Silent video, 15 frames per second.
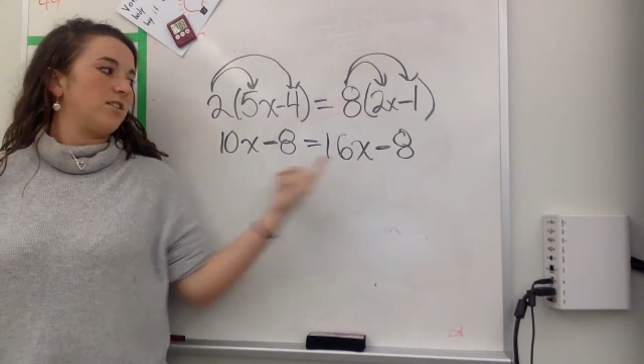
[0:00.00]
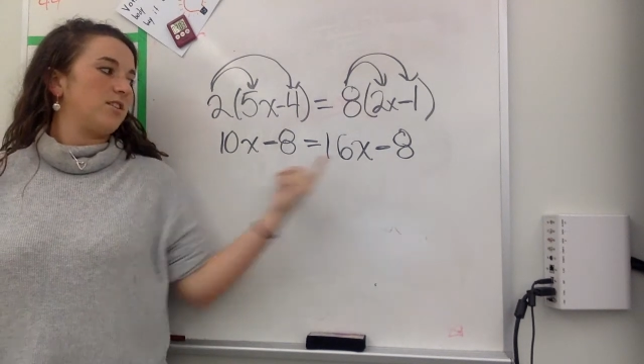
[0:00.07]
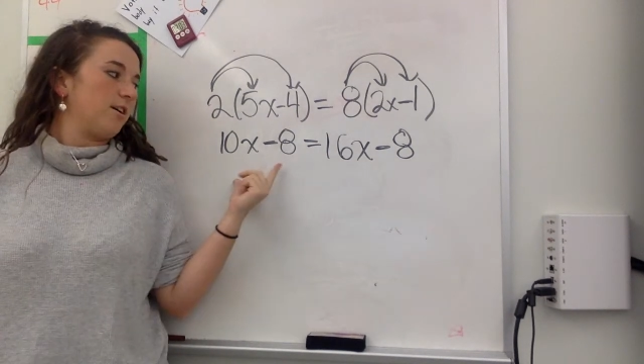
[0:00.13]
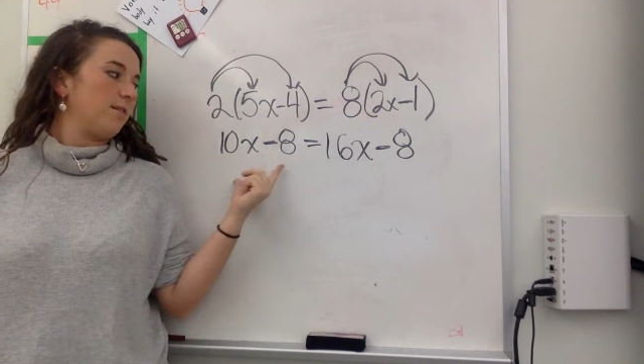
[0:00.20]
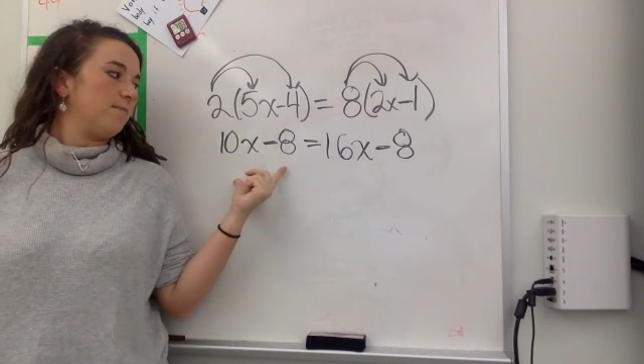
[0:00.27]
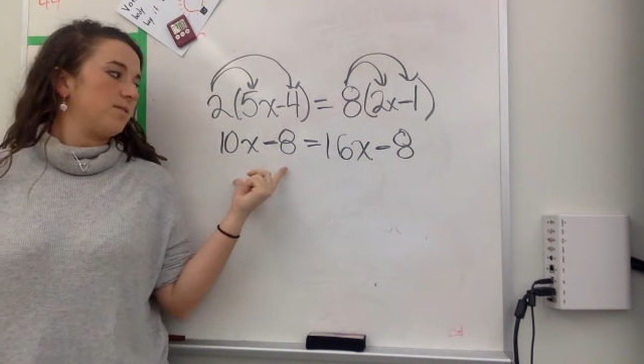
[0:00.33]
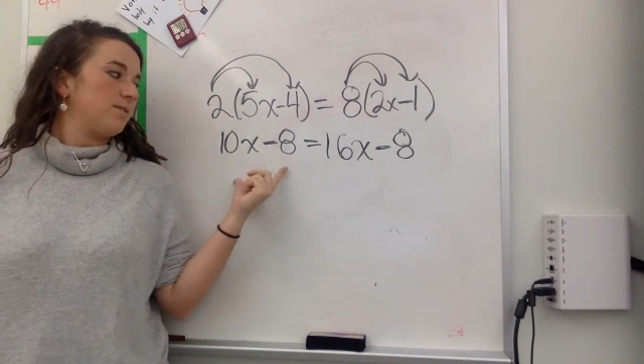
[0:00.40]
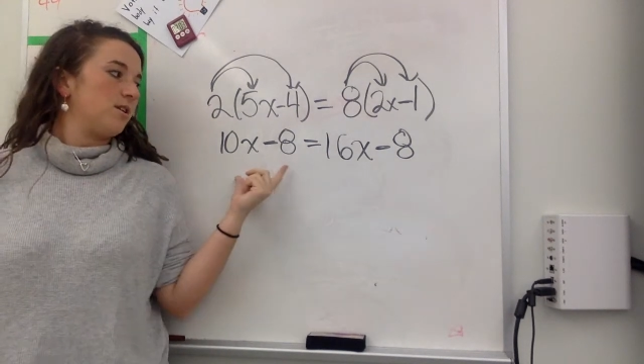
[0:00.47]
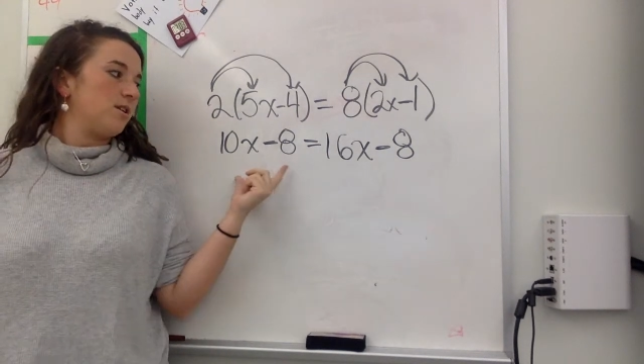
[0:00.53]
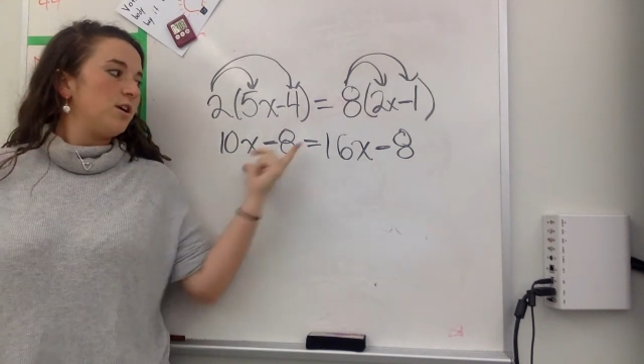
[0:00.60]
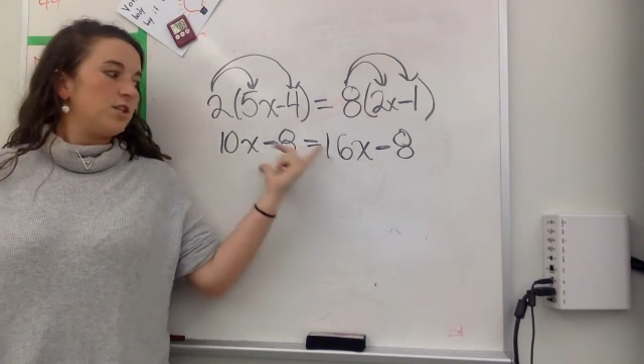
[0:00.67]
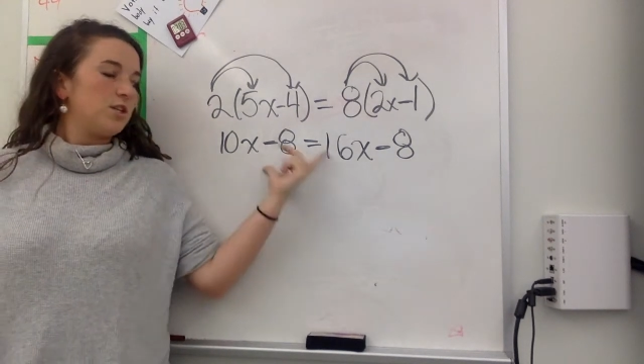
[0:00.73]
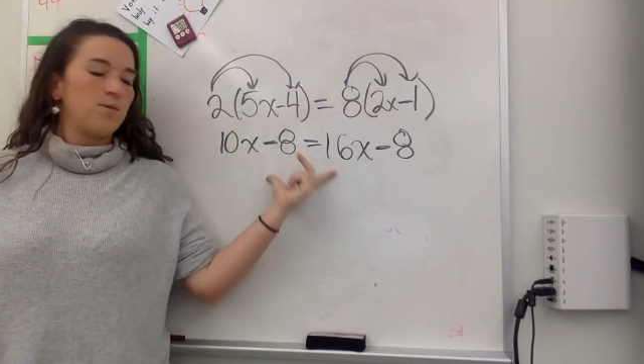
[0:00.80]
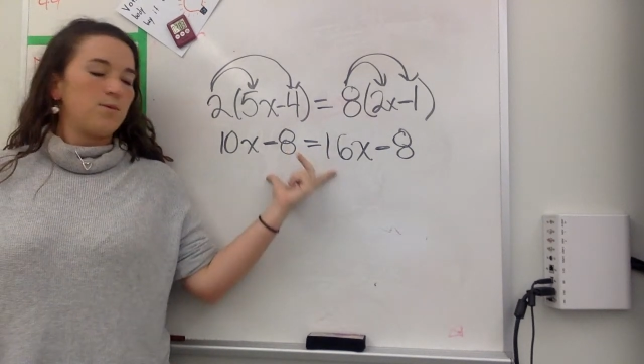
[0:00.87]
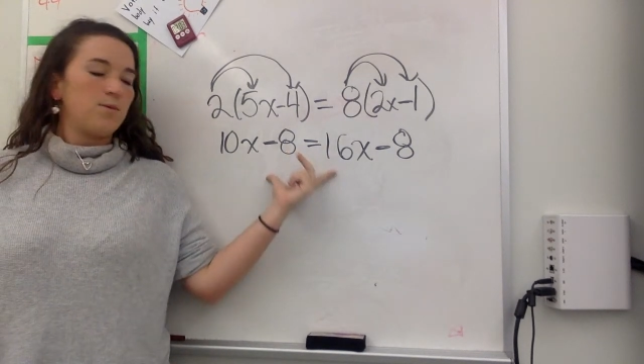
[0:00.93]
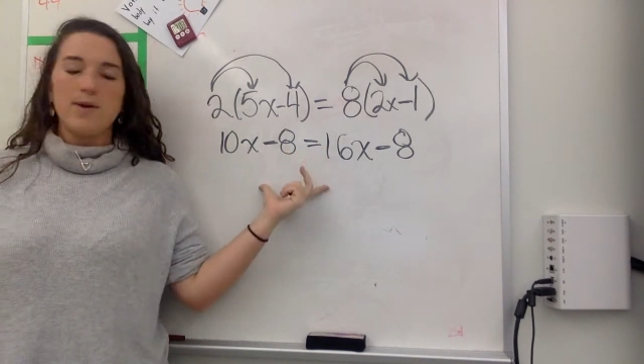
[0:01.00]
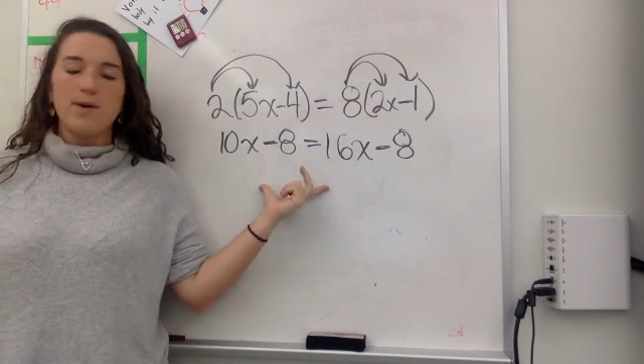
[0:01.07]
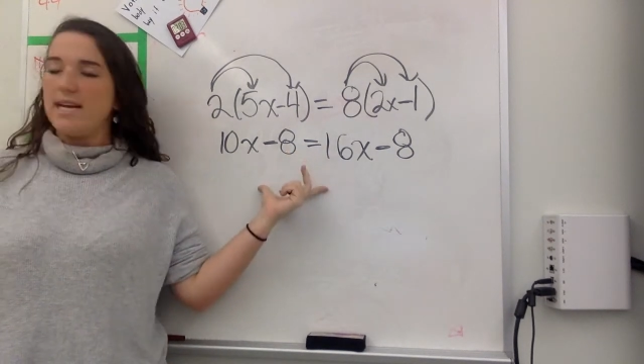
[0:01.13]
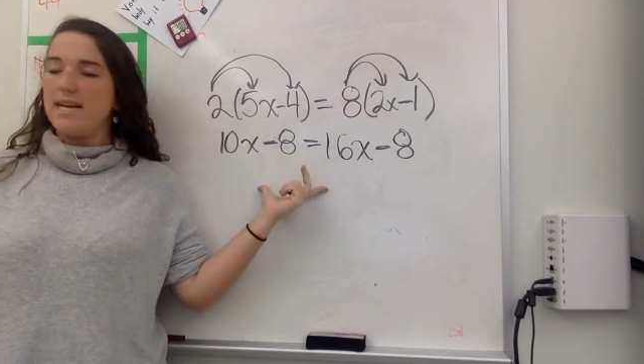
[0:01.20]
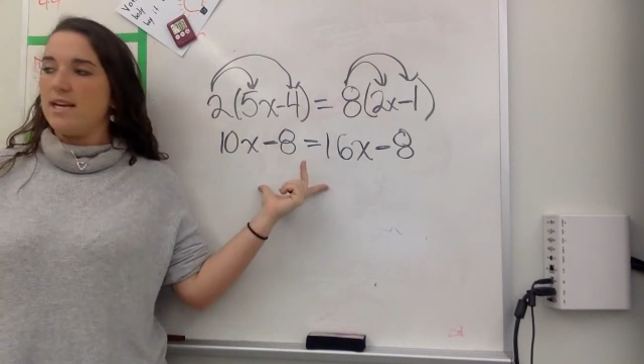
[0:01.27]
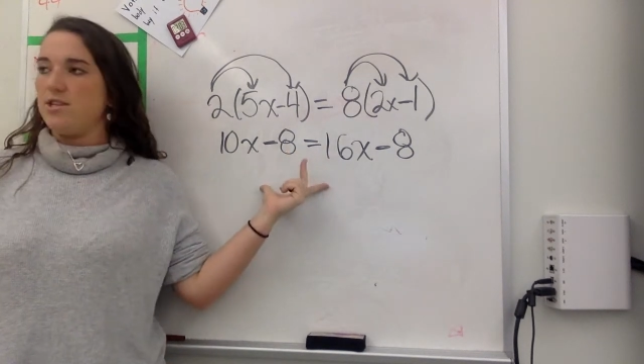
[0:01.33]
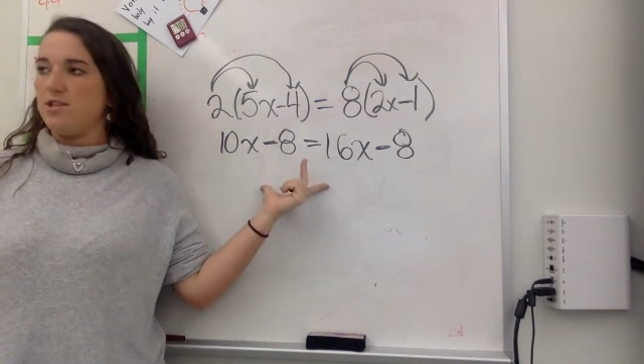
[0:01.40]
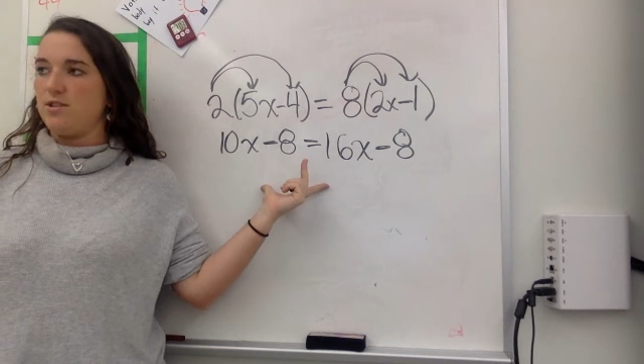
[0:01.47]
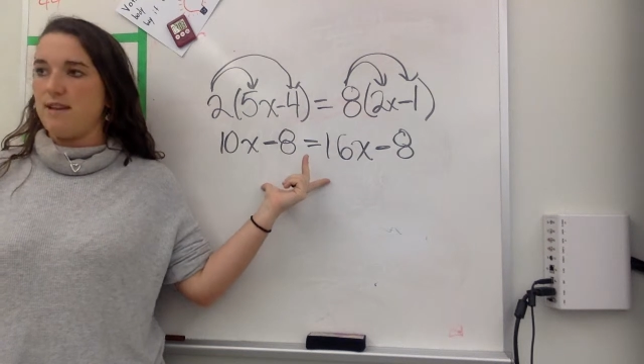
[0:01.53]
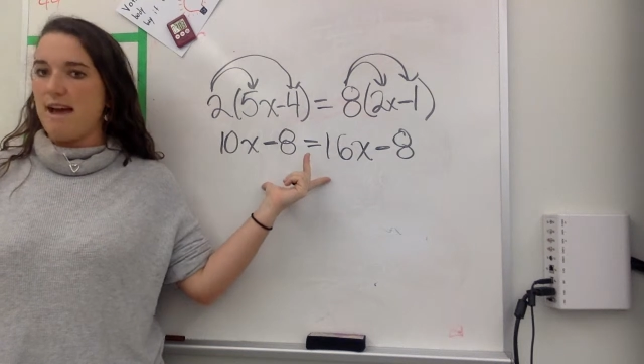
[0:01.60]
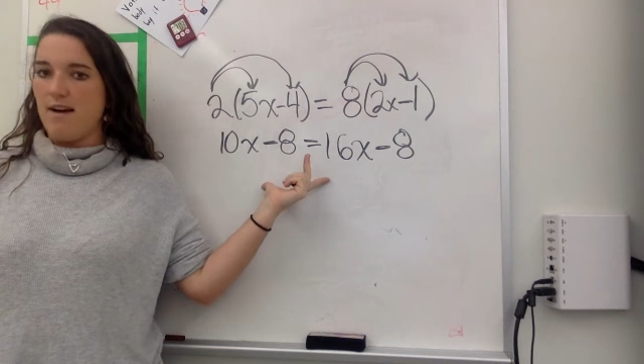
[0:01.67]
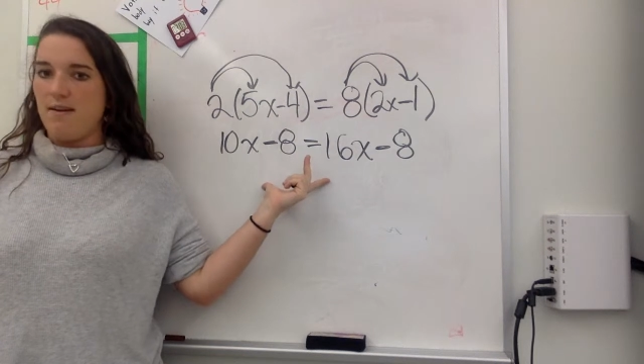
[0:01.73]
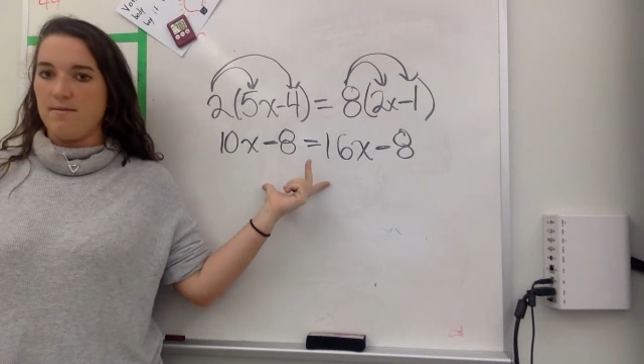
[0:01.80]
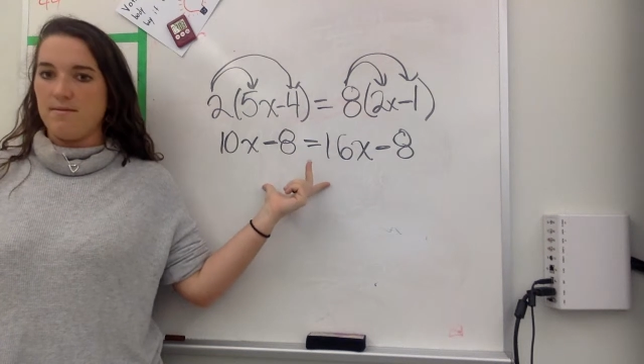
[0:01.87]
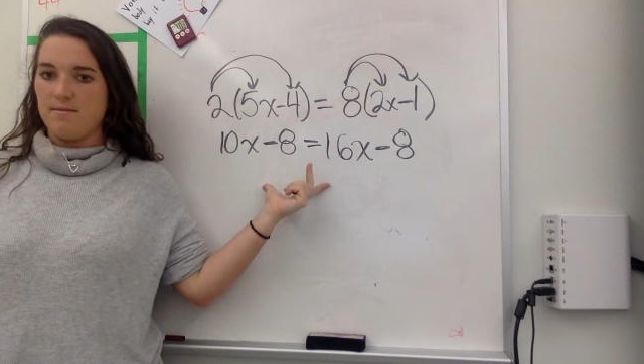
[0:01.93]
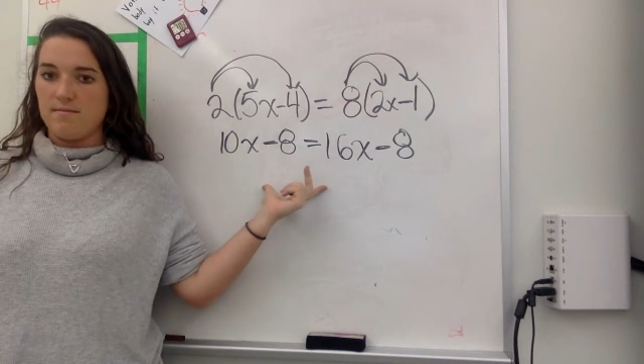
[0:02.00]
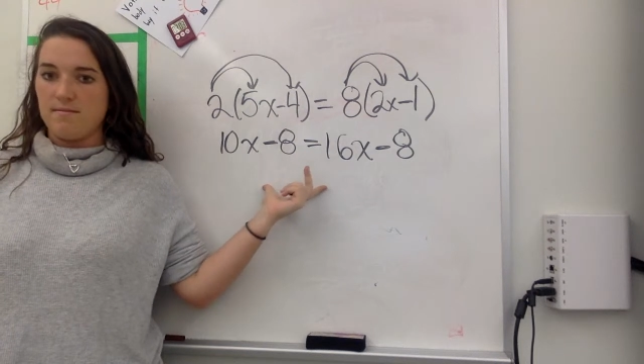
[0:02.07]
terms. So what do I need to do now?